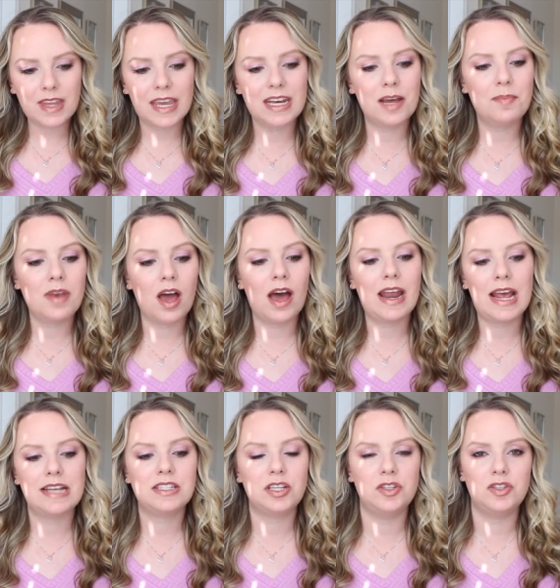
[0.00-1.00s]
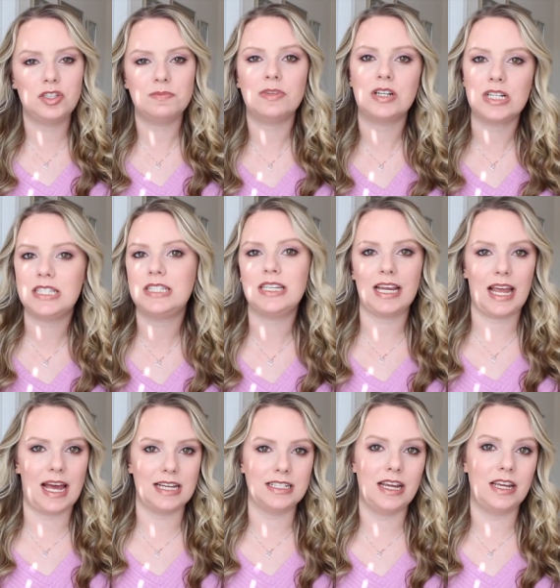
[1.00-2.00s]
and I'm not as consumeristic
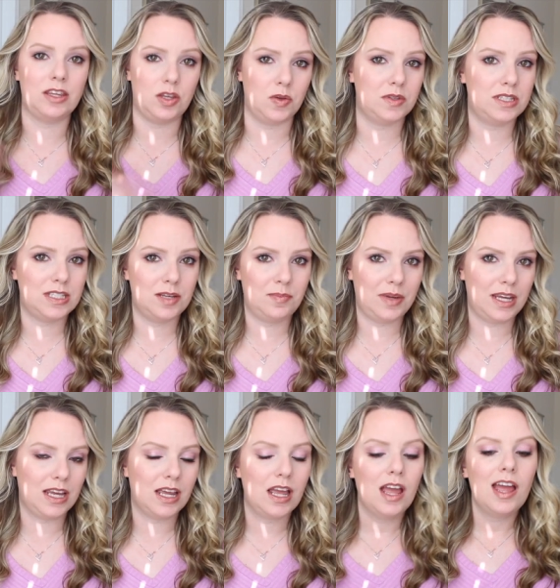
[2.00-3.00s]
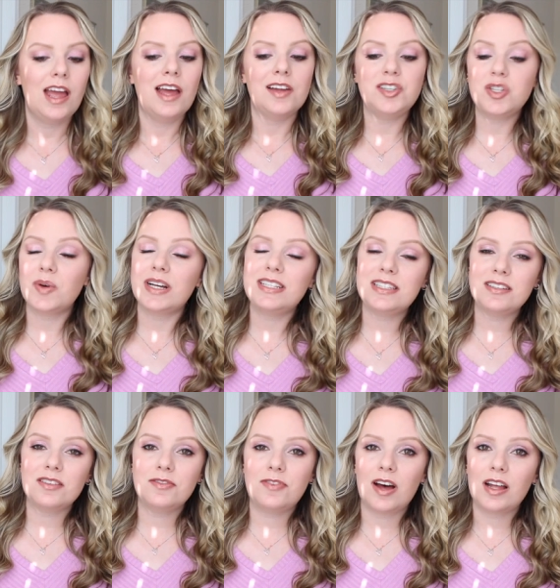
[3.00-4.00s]
as I used to be. Do I
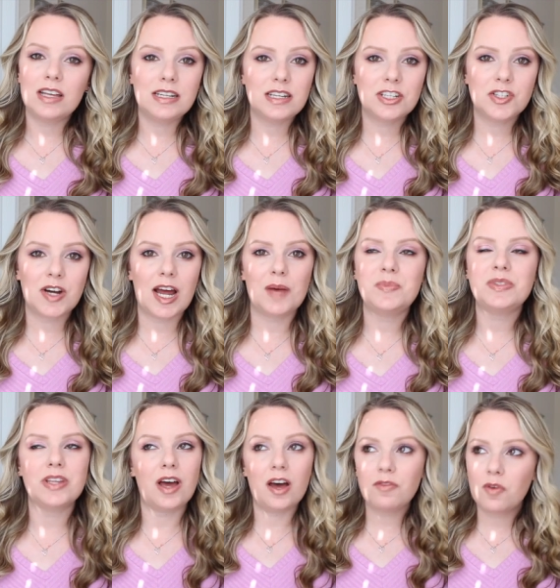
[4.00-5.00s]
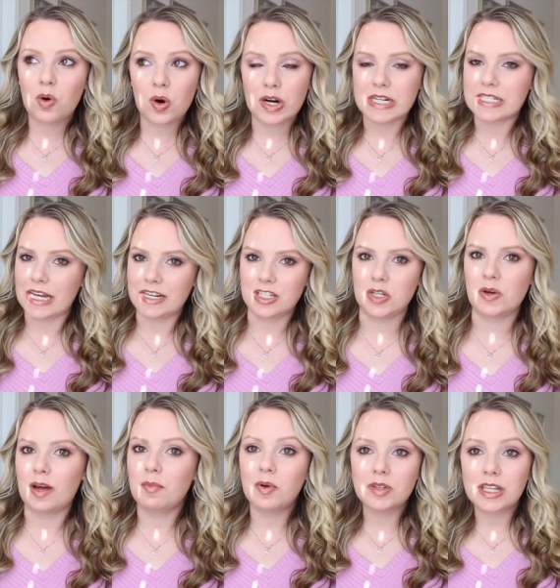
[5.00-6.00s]
still fall into traps? Of course I do.
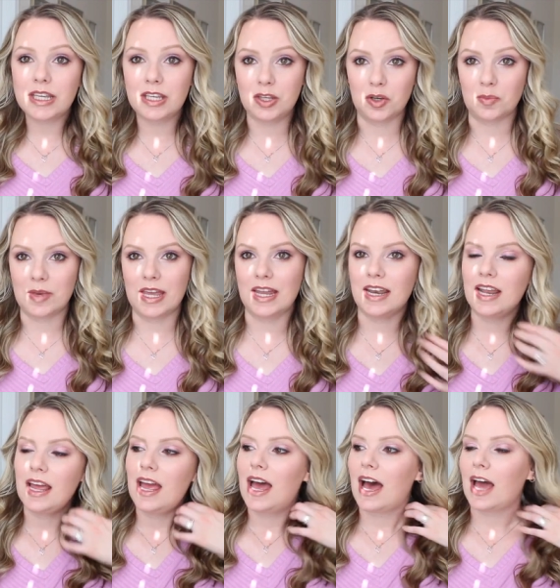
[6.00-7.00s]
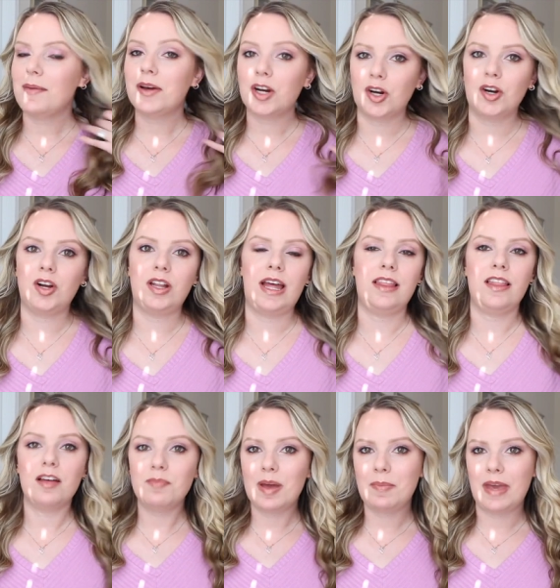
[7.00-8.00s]
I'm only human. I'm a girl. I
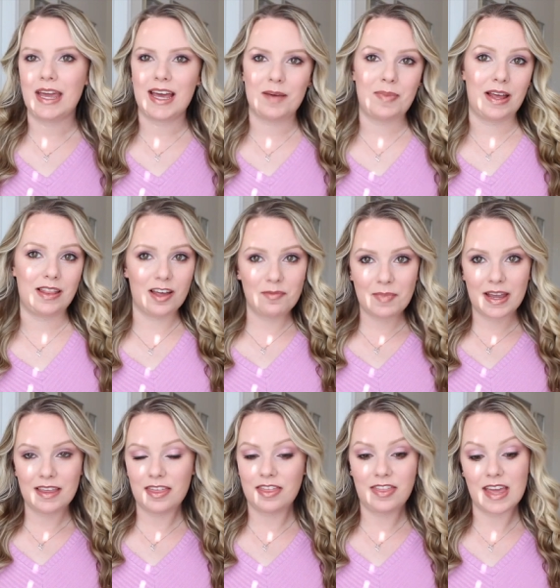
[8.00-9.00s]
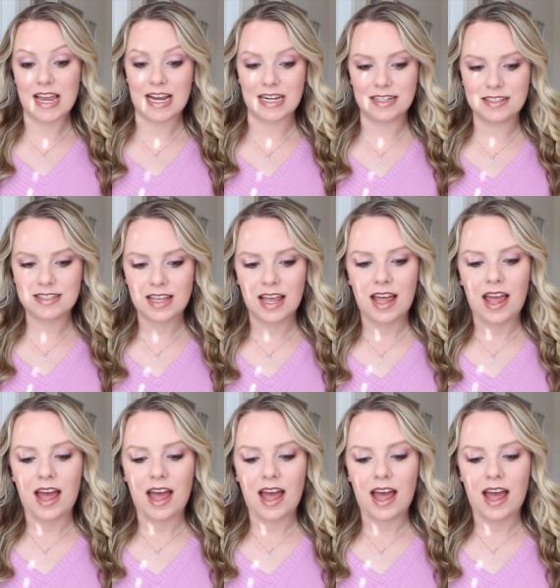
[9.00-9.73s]
love my makeup. I love my things.